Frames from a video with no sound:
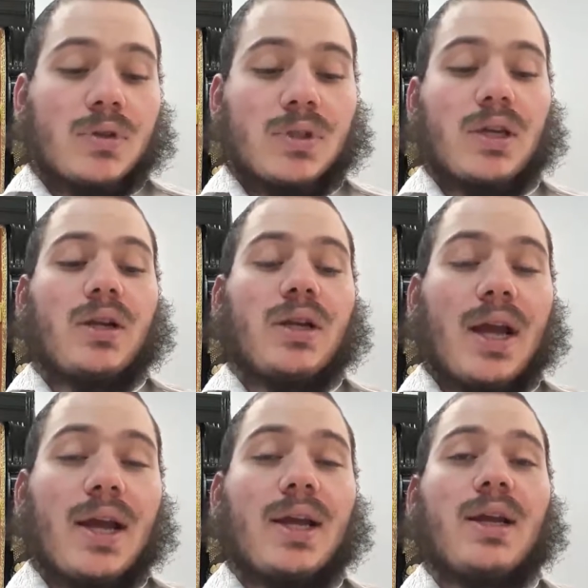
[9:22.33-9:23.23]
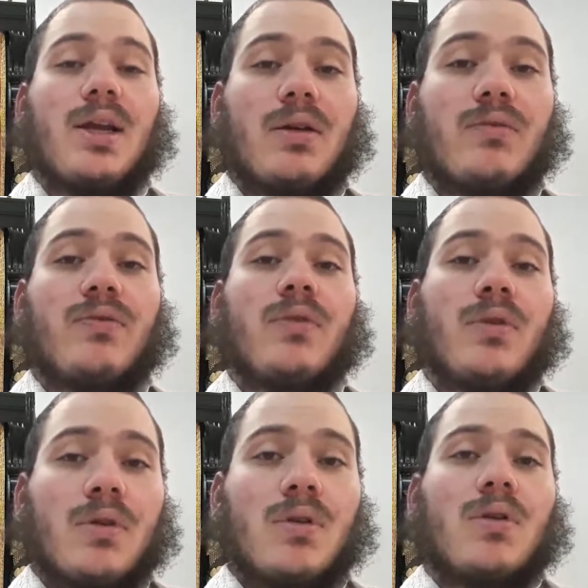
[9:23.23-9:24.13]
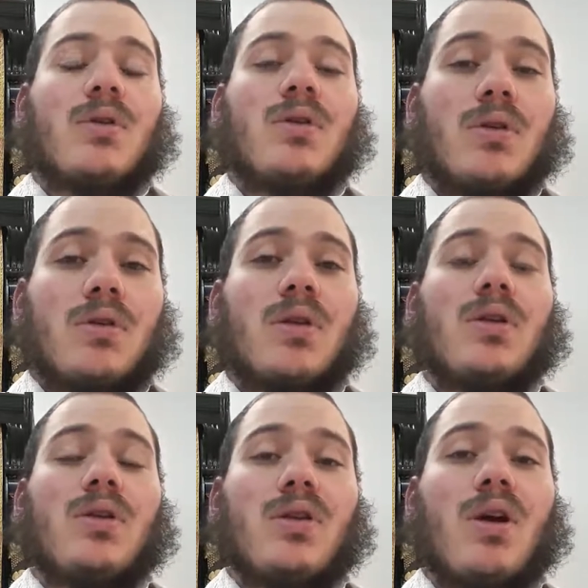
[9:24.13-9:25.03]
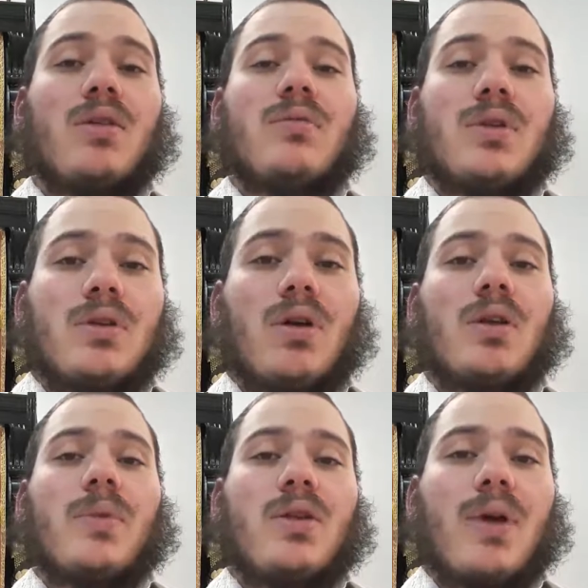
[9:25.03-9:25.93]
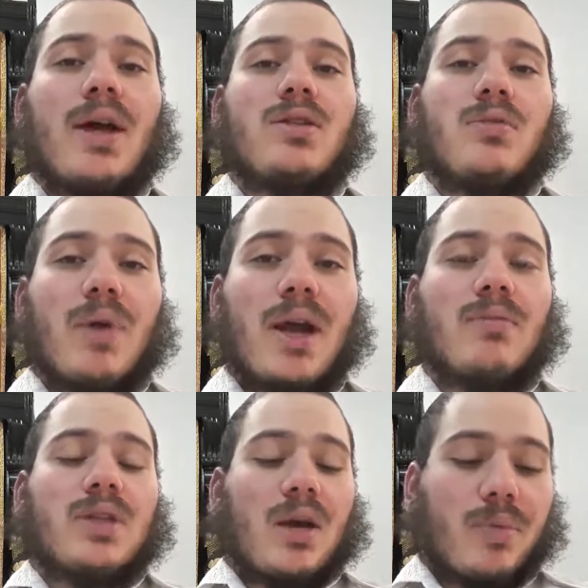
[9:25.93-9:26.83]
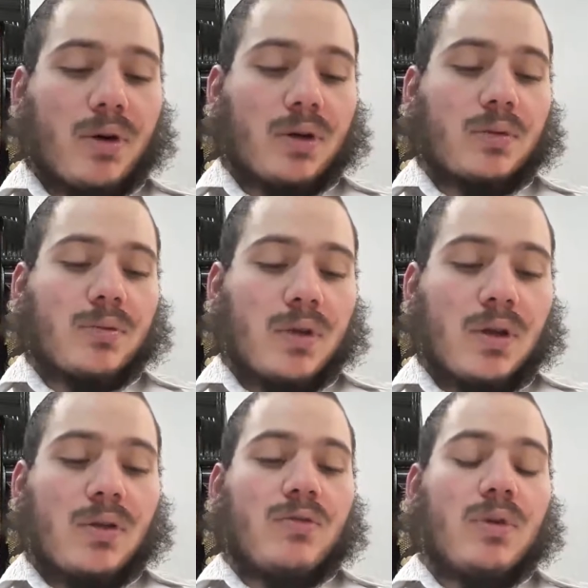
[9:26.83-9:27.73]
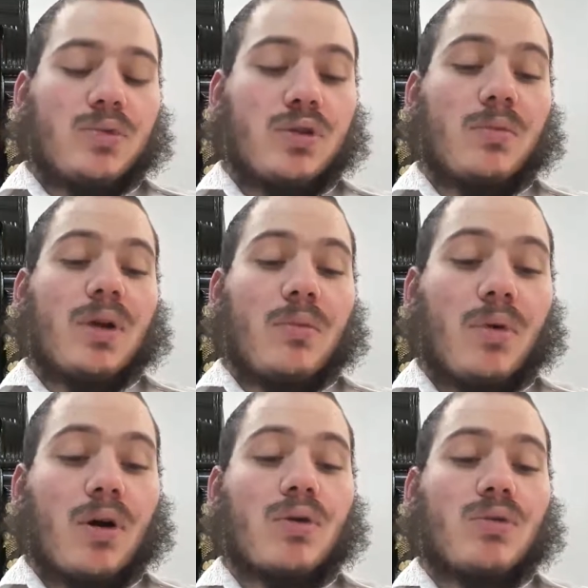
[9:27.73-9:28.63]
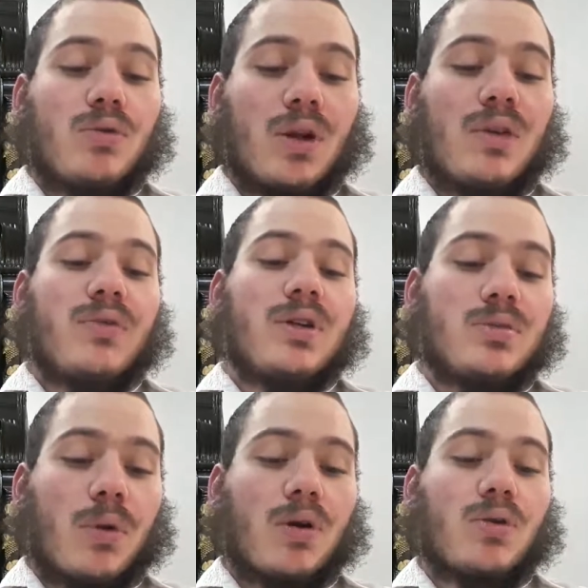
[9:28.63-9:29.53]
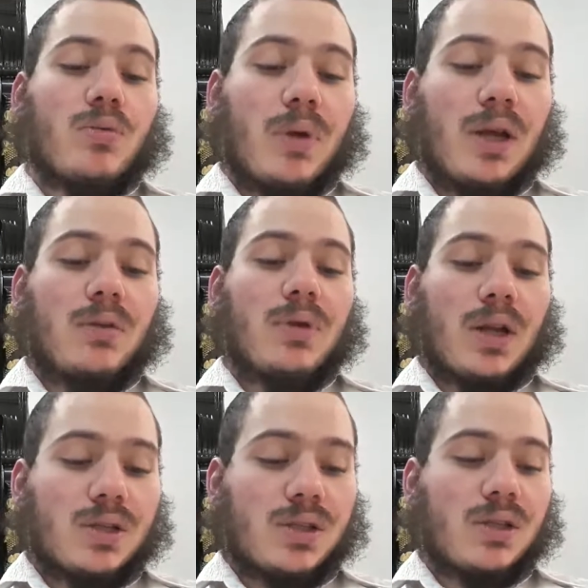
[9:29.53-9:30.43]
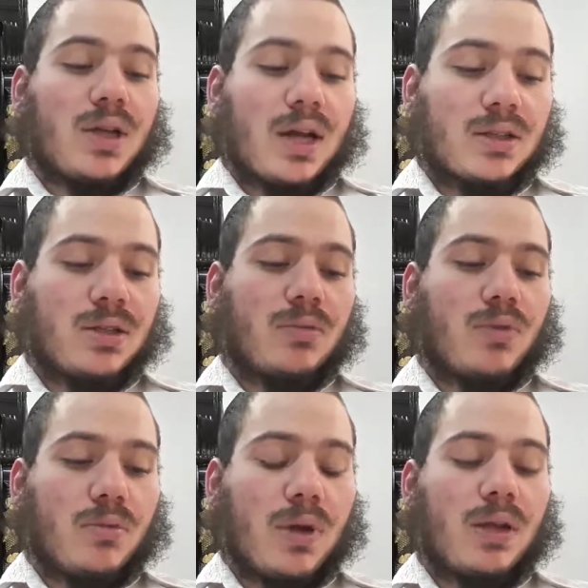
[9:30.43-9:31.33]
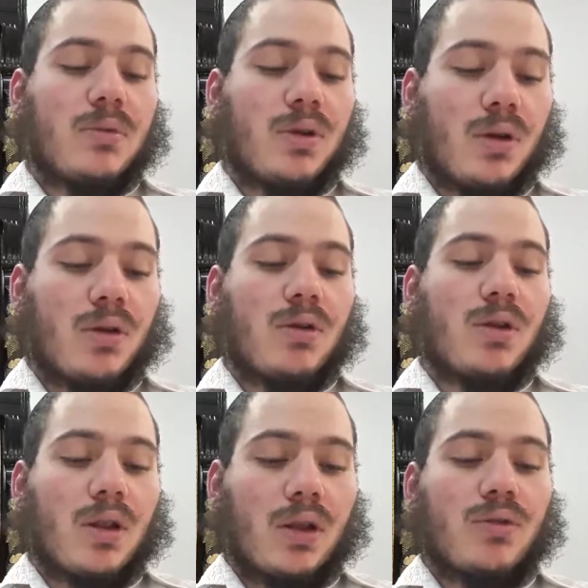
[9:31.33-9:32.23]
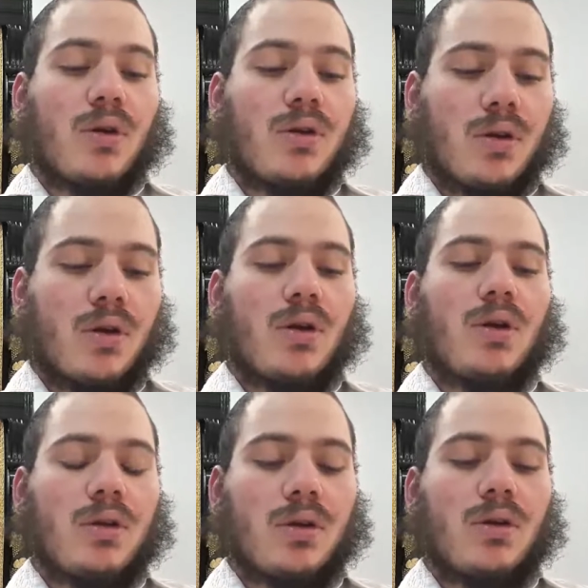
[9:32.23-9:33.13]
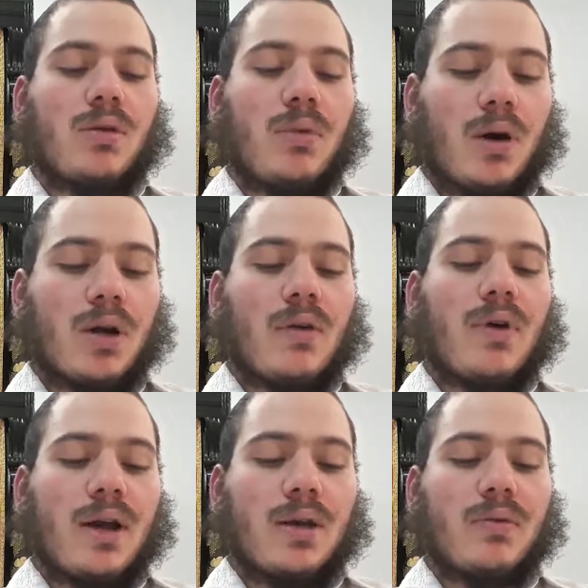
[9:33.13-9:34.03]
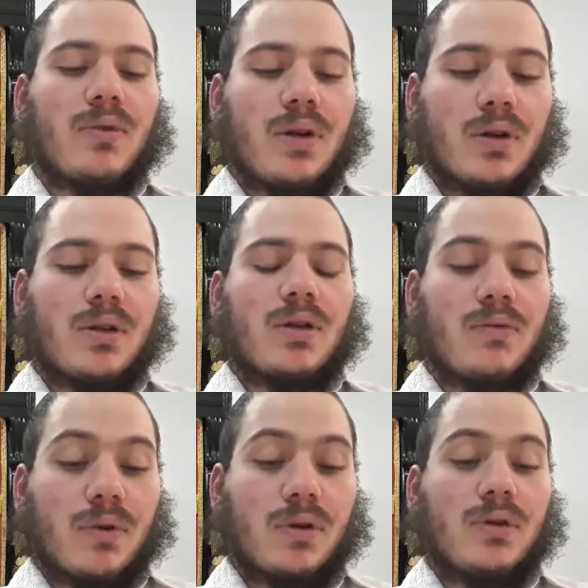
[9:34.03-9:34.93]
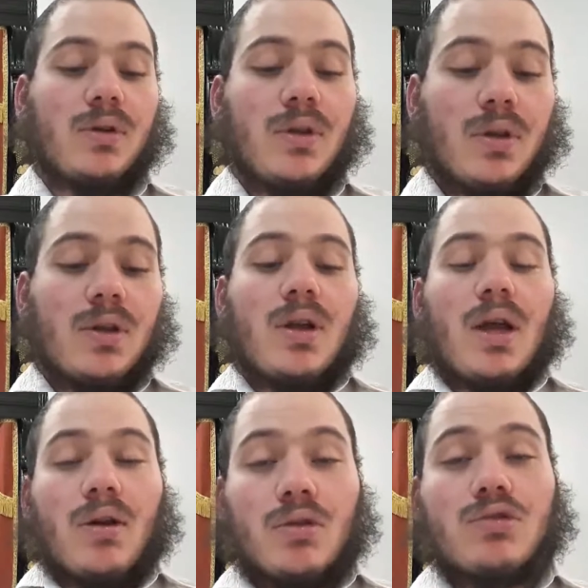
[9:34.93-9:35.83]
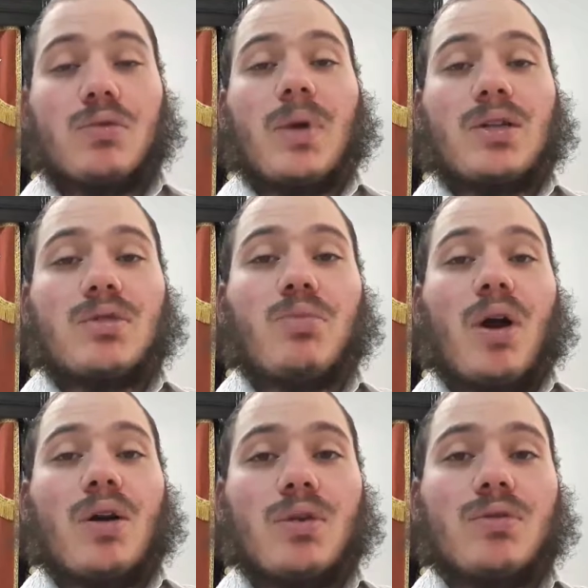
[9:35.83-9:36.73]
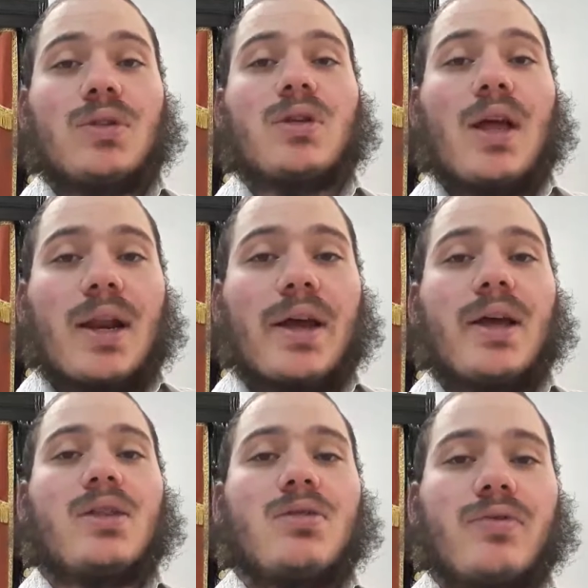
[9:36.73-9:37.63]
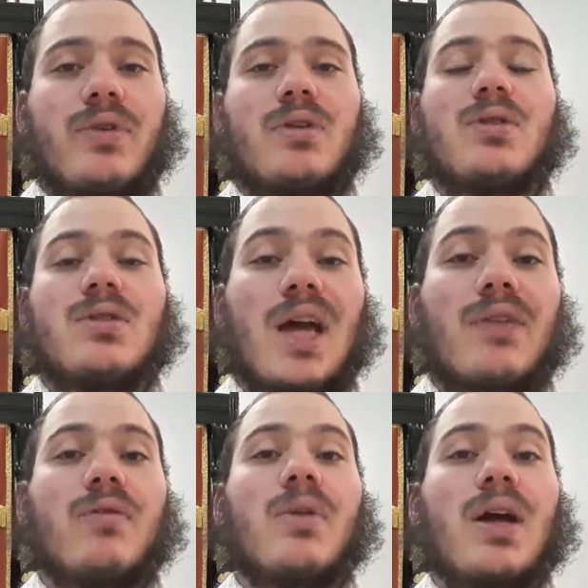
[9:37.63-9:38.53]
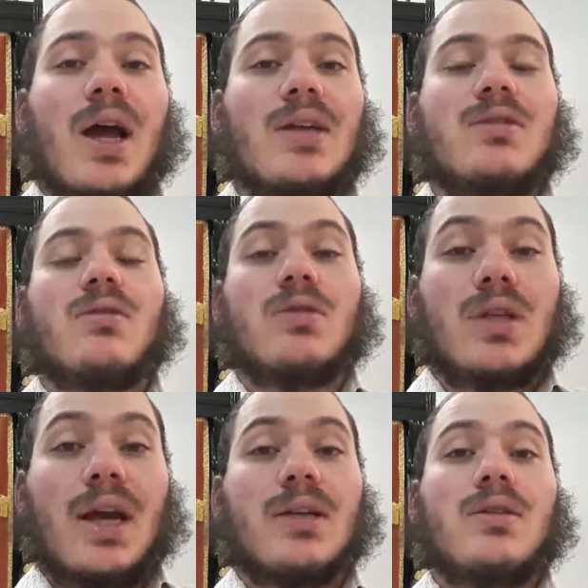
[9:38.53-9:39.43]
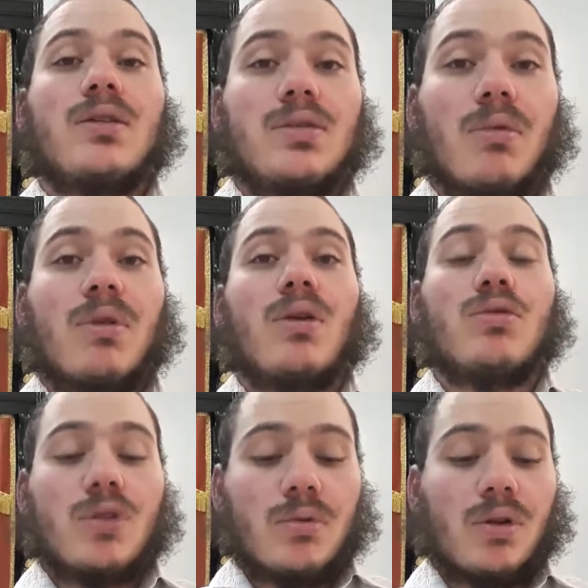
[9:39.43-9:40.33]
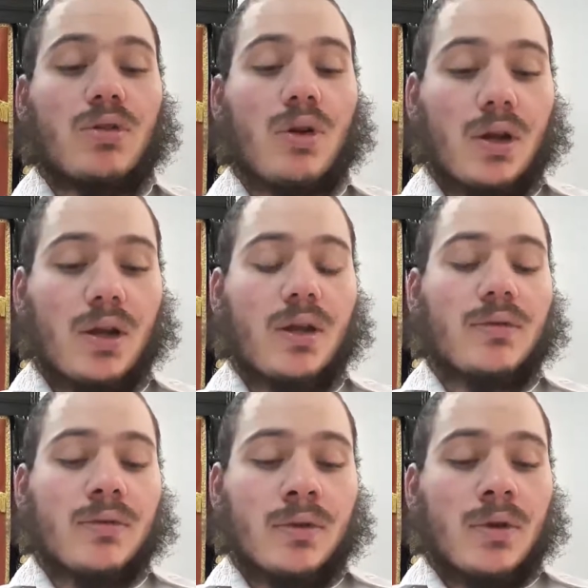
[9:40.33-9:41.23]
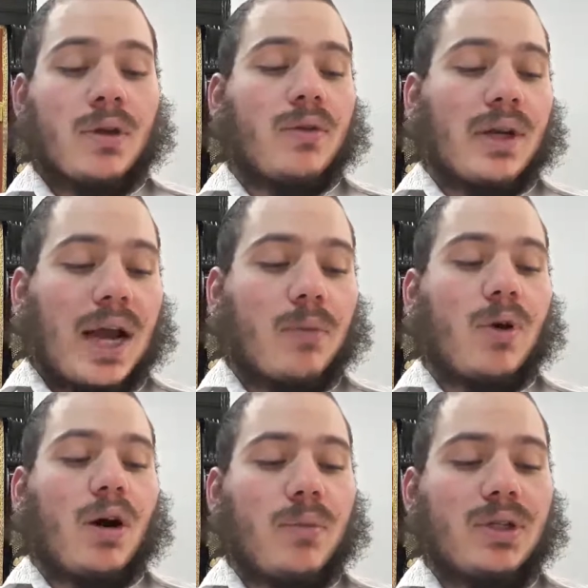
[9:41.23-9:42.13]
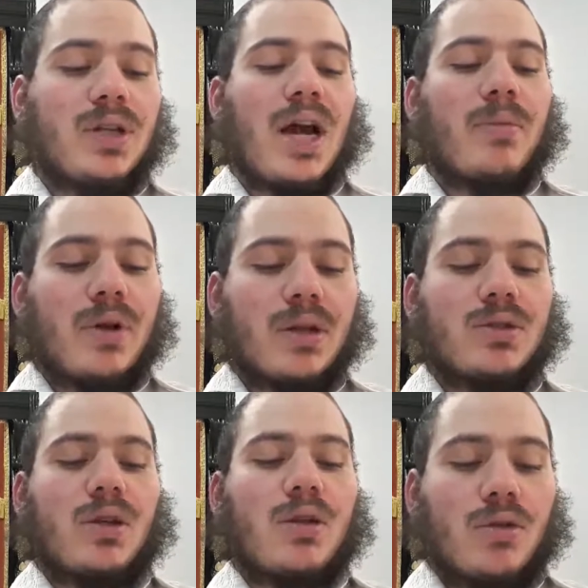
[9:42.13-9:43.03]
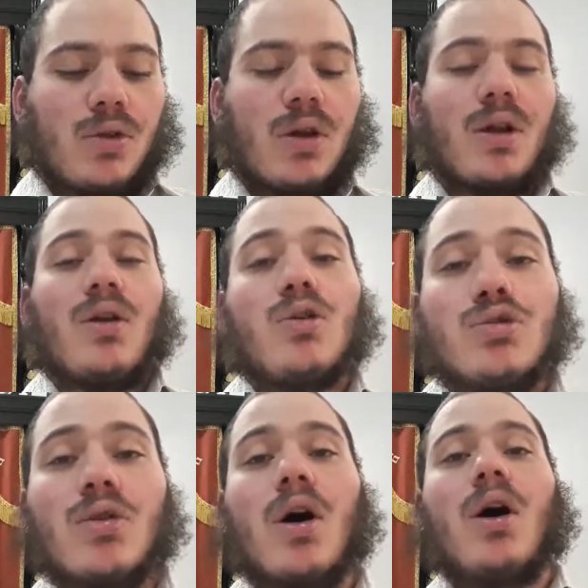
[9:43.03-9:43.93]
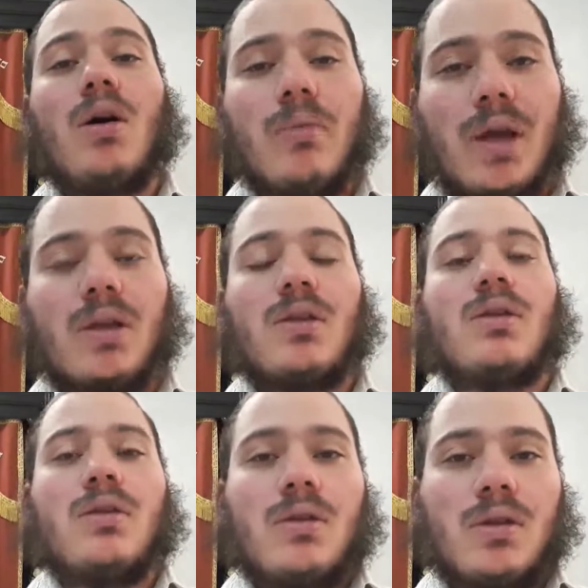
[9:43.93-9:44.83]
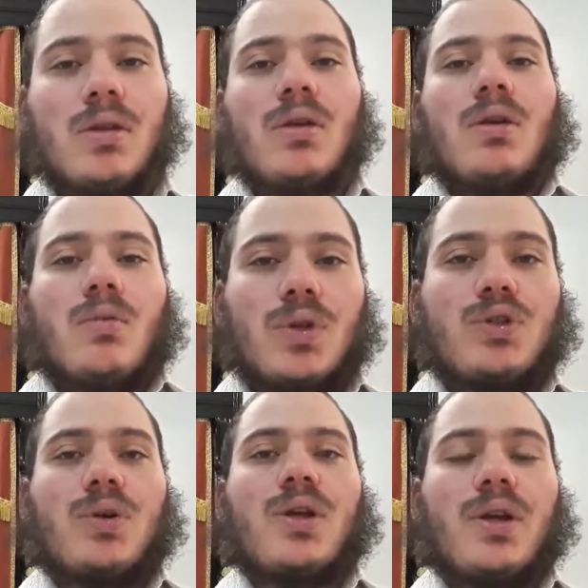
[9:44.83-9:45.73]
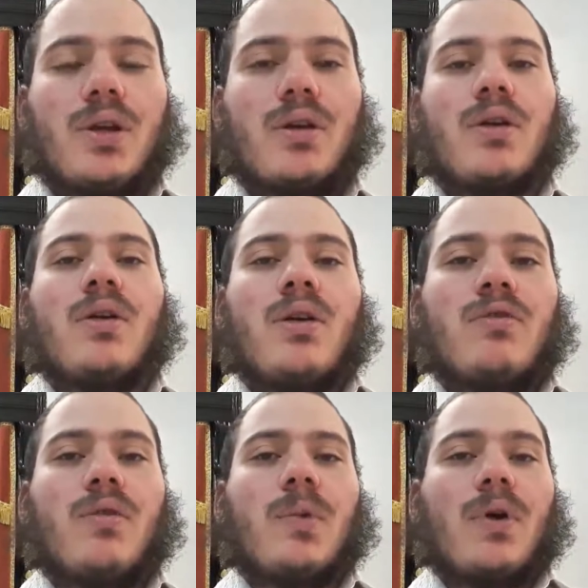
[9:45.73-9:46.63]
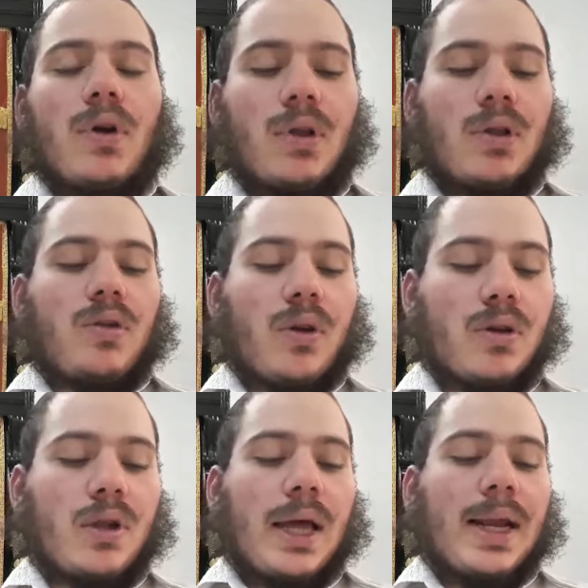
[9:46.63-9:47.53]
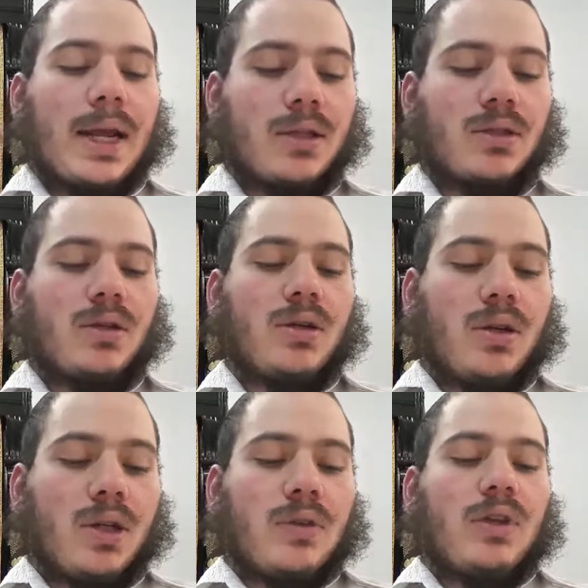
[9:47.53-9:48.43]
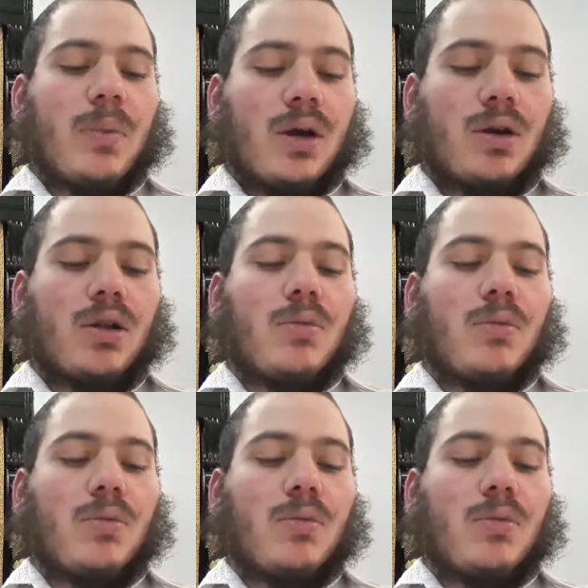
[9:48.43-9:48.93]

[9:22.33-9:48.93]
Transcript: See here you have the inyanim that you answer Be'emtza Aparakim. Vim shemei baruch hu, and if he is baruch hu bein min hashliach tzibur bein min ha'ilalateira in baruch havayim averach le'navod. And also we mentioned baruch hu, he's allowed to answer if he hears the tzai from the chazan or tzai, someone that goes up to the Torah. Gam amen jar baruch Torah, and also the amen which you hear from the oil of the Torah you're allowed to answer. You have